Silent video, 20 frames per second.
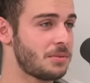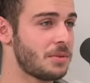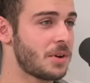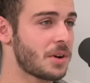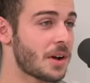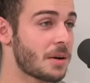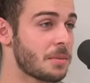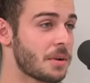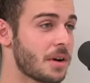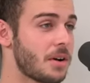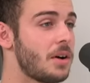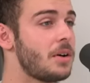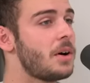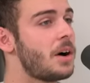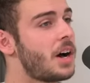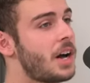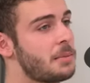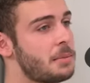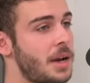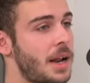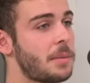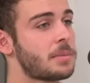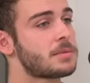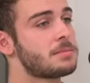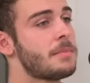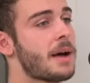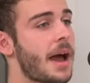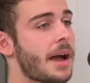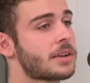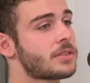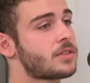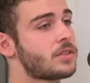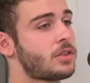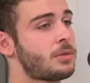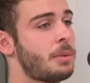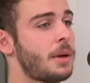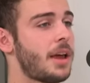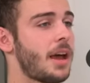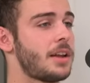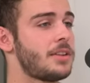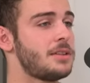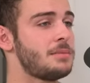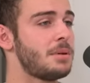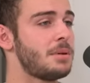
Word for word: rock on and go, "Oh hi, my name's Max Spaghetti